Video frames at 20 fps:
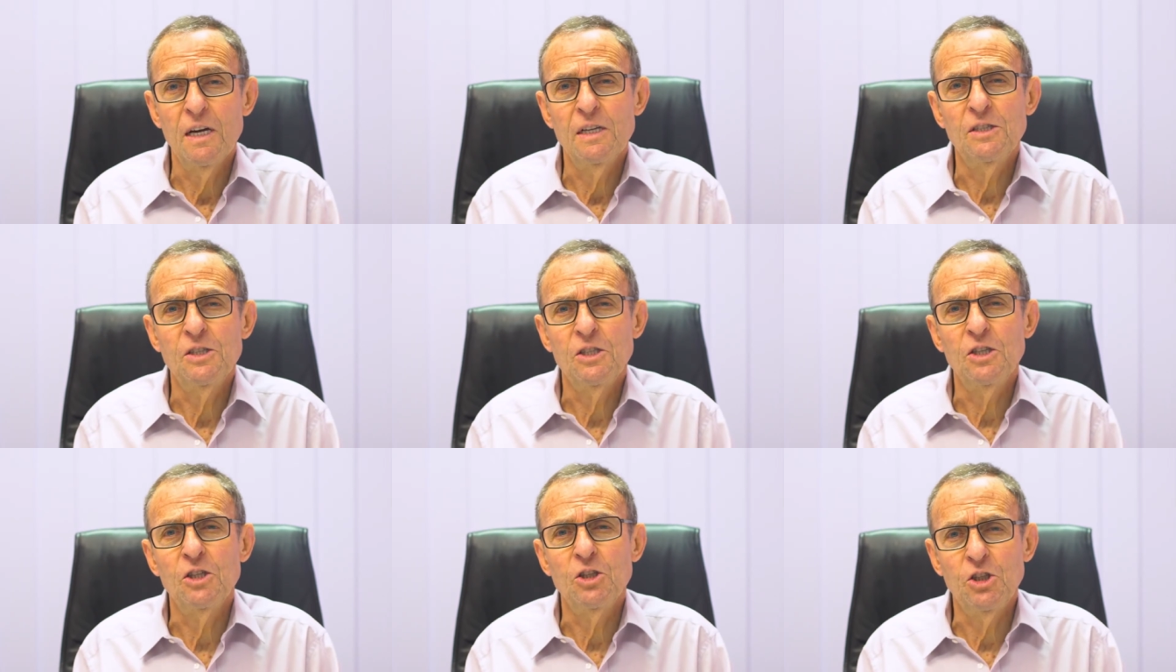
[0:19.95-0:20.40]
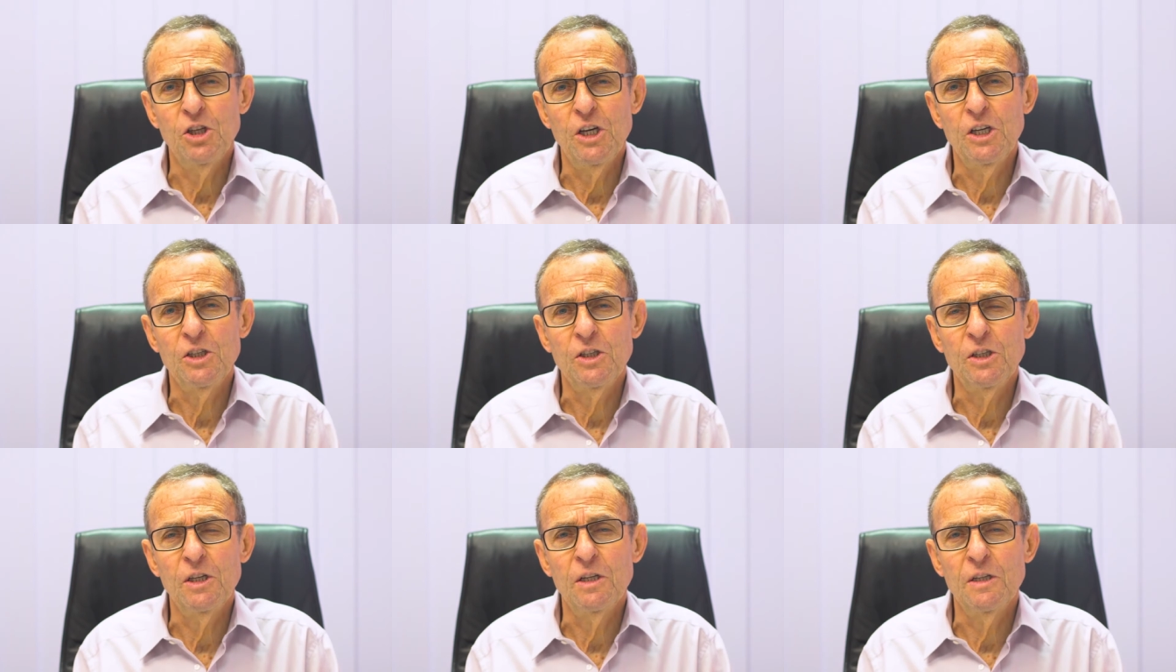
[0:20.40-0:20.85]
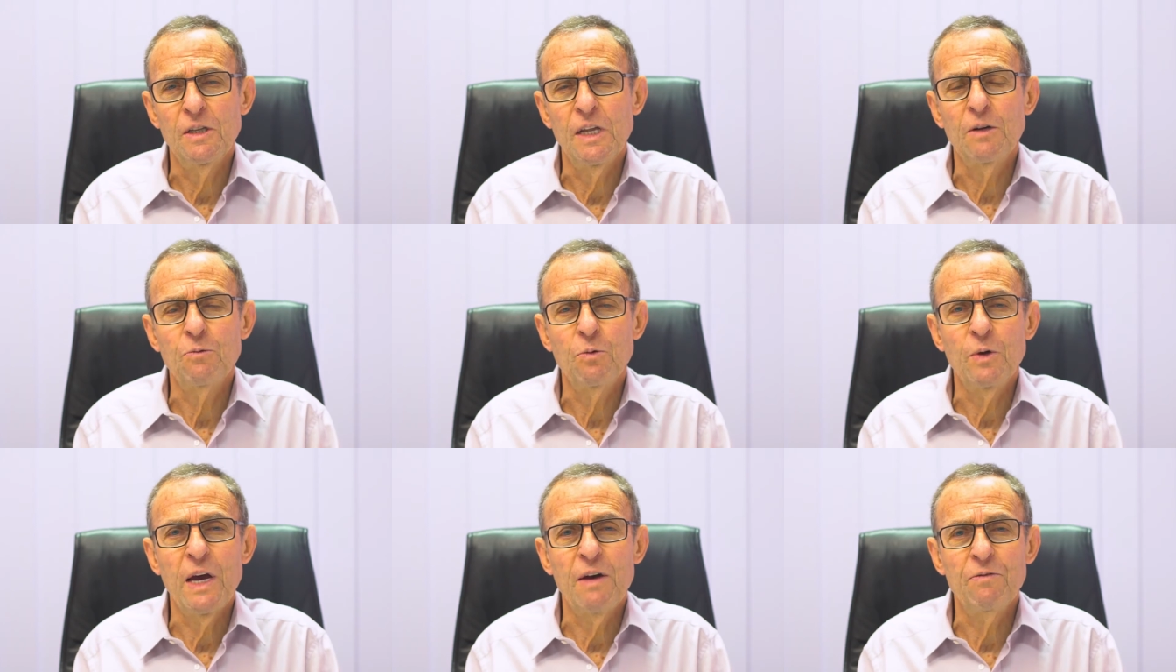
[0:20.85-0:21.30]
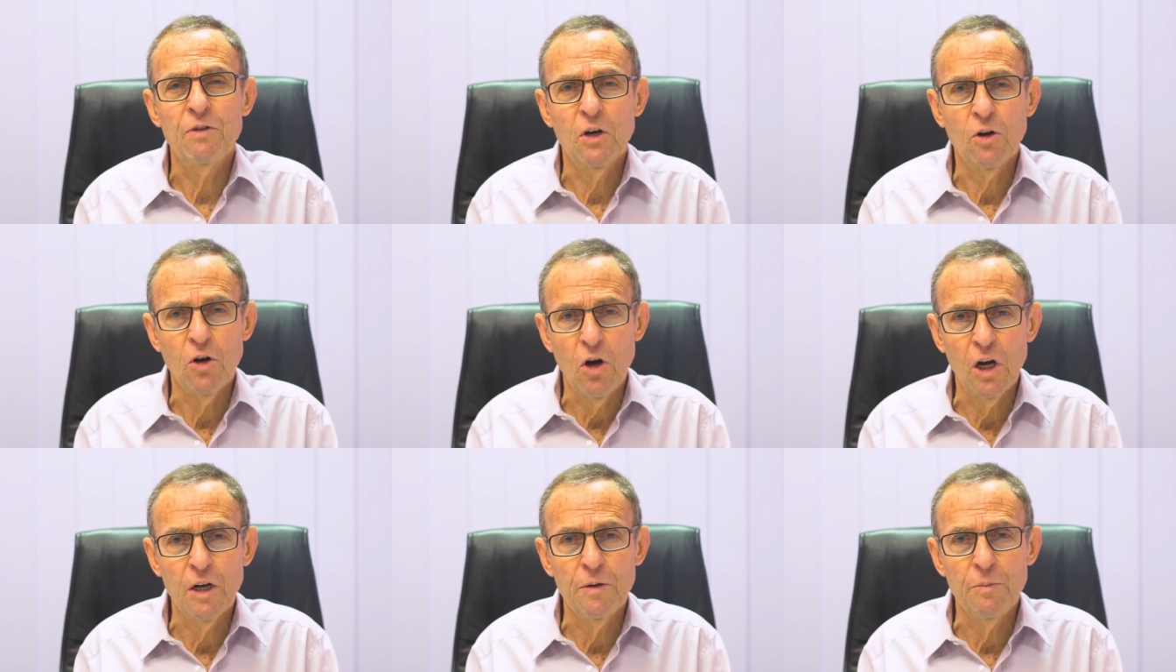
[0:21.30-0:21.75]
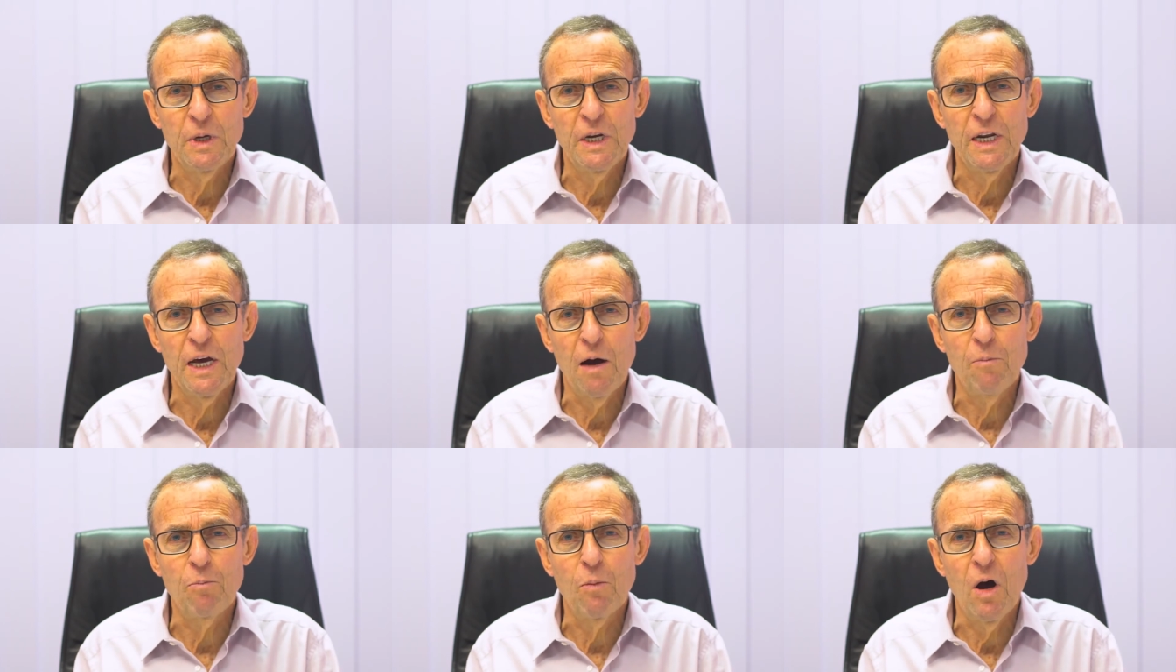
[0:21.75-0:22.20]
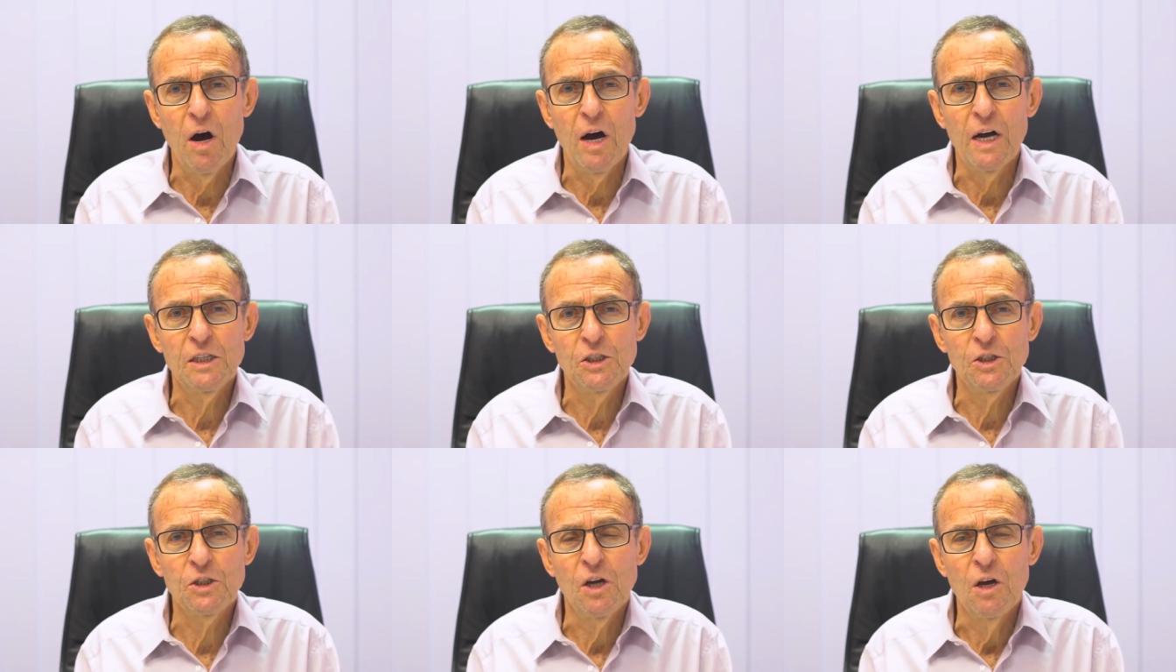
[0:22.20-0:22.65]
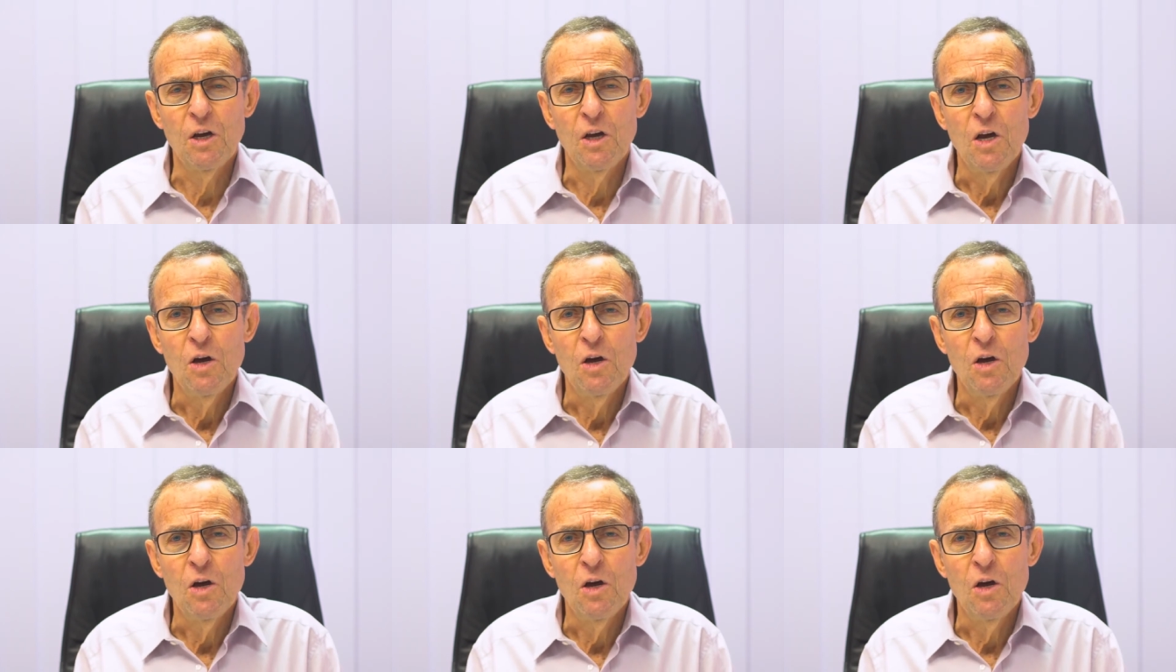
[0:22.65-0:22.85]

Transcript: and suggested that we have a column in our minds